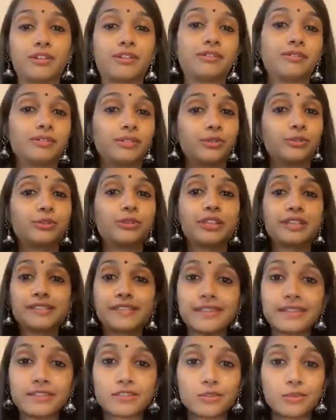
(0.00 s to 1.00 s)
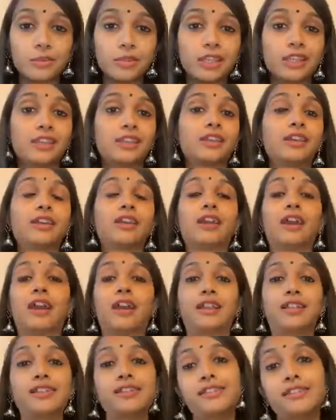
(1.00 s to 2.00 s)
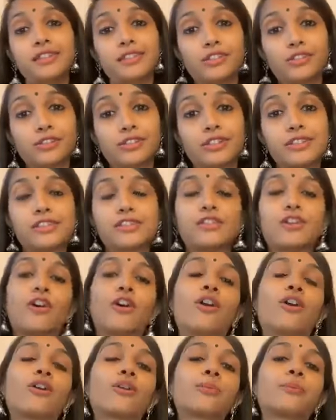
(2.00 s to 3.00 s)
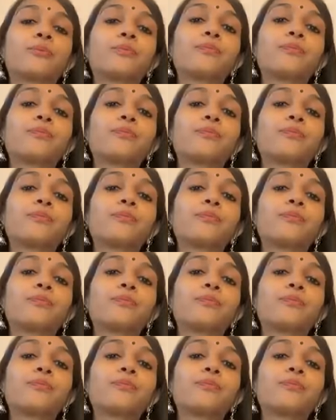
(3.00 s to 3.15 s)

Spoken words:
listening to me and listening to this talk?